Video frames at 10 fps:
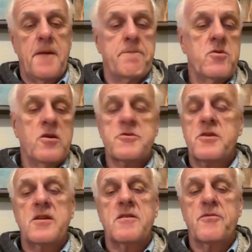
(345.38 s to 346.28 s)
You also
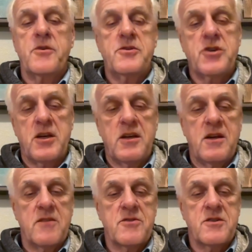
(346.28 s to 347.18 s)
get the free check-in
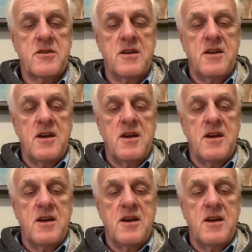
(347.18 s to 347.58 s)
gifts,